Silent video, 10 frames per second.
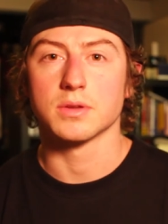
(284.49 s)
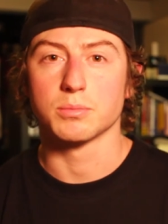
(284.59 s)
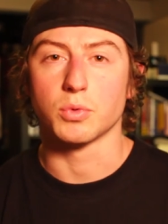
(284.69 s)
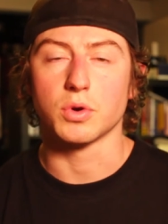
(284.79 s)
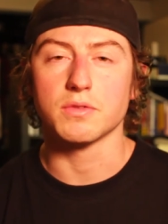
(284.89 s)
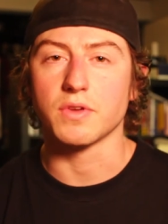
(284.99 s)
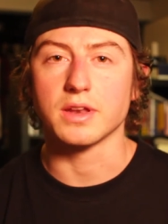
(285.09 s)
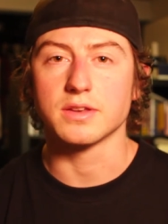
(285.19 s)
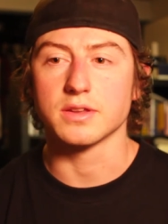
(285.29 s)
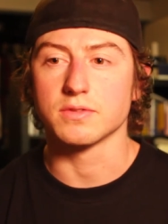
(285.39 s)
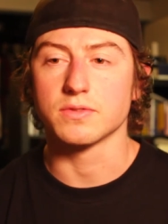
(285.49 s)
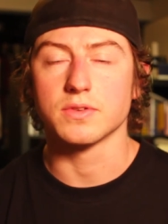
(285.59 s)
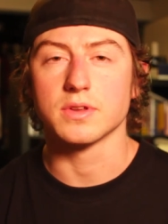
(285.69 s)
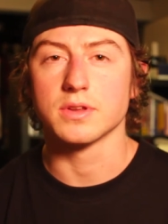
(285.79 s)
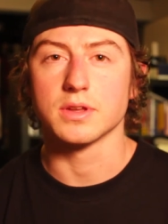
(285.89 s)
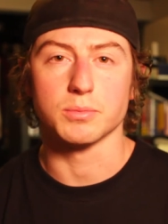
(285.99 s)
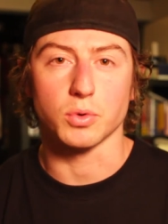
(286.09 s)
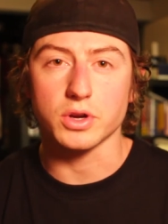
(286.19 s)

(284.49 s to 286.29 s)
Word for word: more inventive, more